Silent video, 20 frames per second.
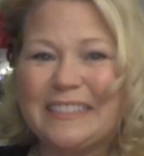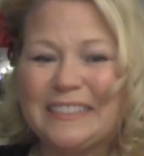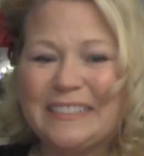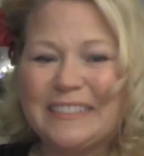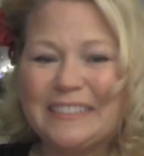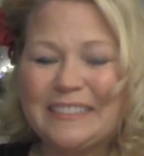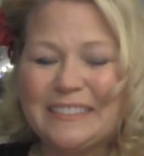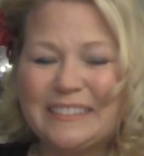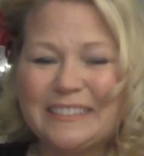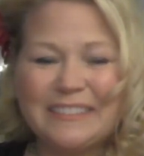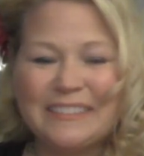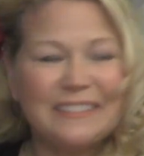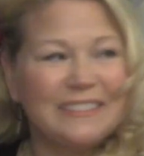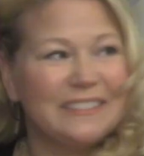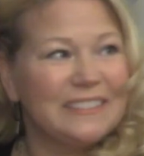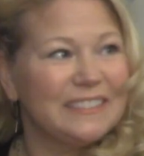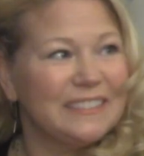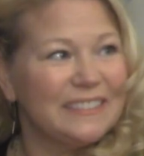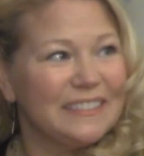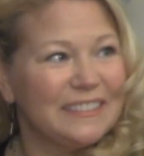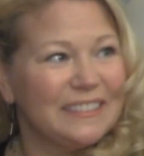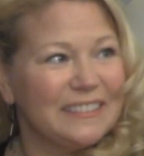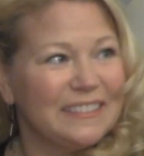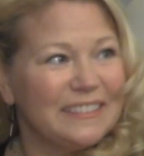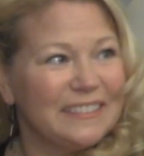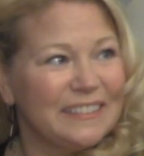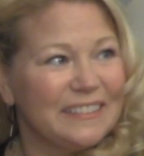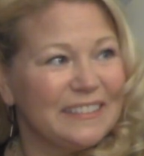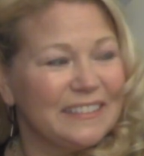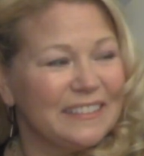
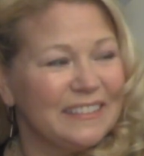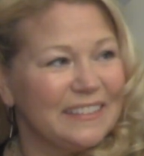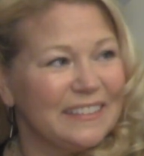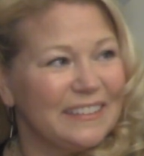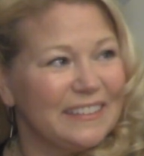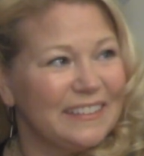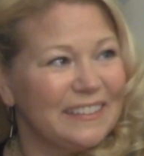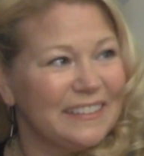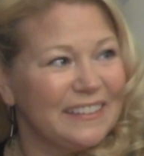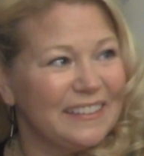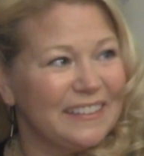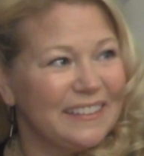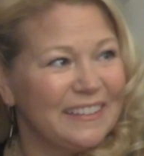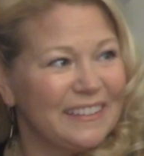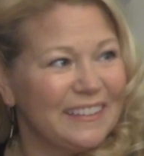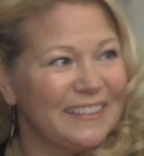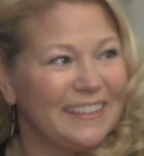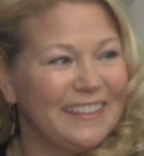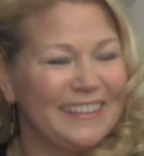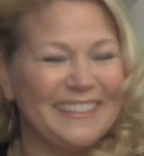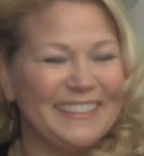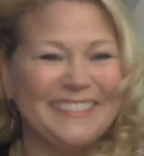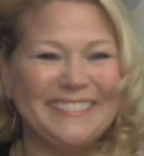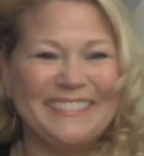[no speech]